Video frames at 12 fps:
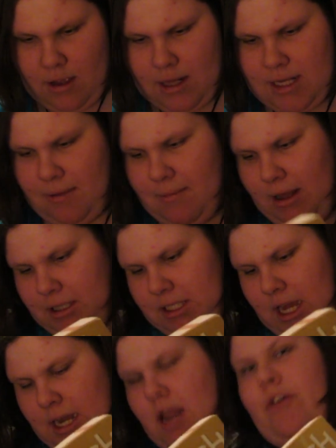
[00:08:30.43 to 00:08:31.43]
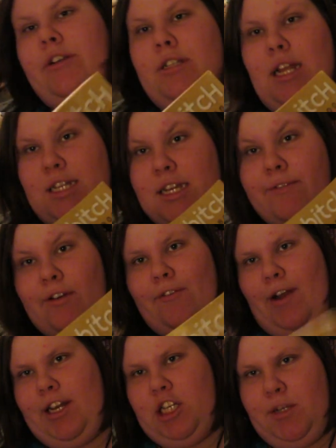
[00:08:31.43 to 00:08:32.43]
Something else, a different
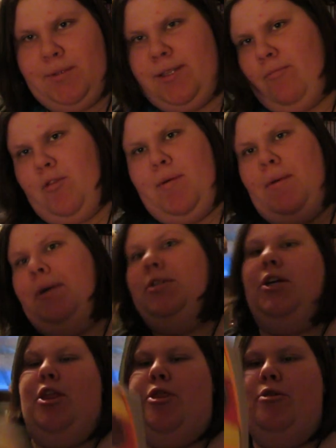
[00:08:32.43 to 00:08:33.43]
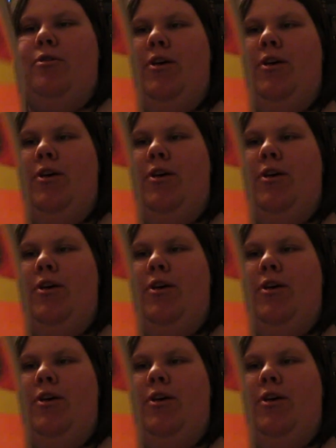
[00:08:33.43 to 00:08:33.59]
friend, she was sitting with me while I was looking through